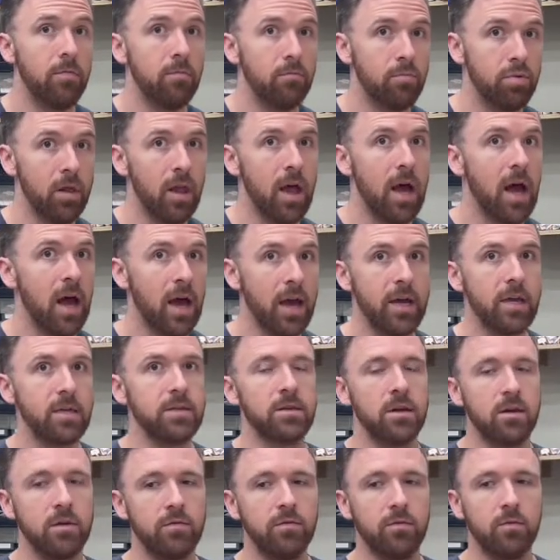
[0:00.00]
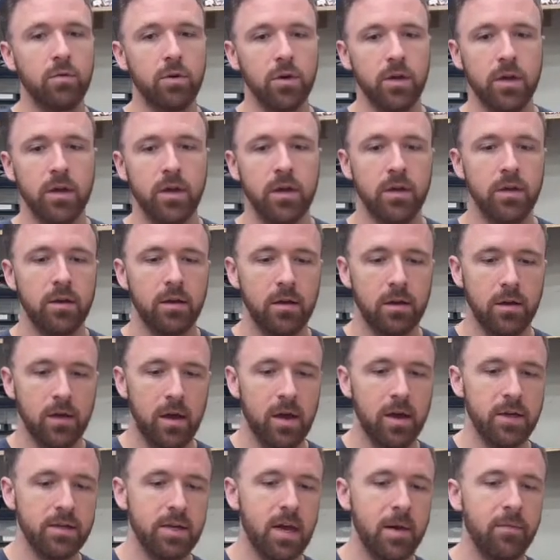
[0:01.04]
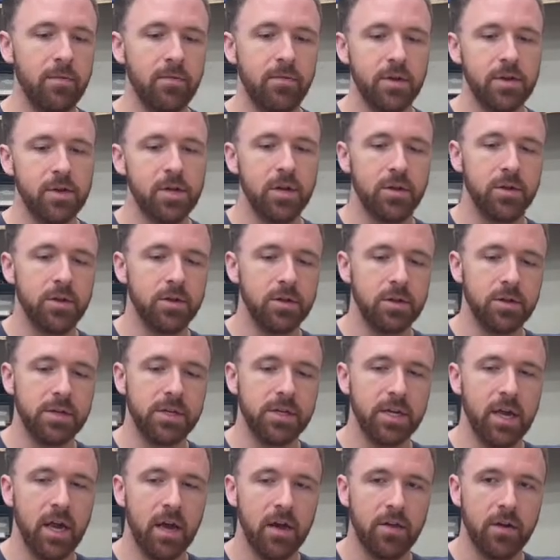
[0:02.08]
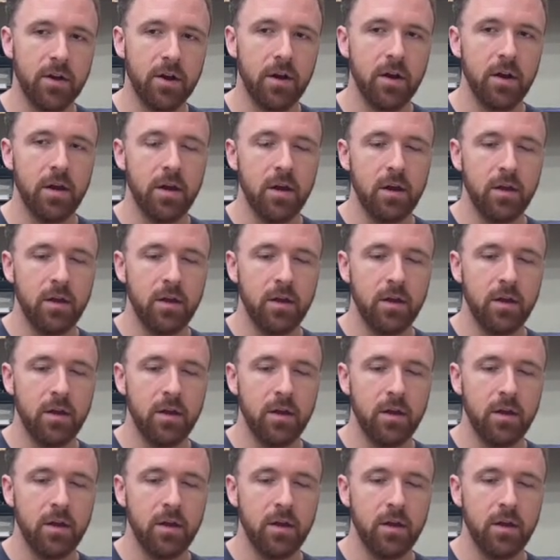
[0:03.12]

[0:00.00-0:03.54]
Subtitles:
plies of wood on top of each other glued together.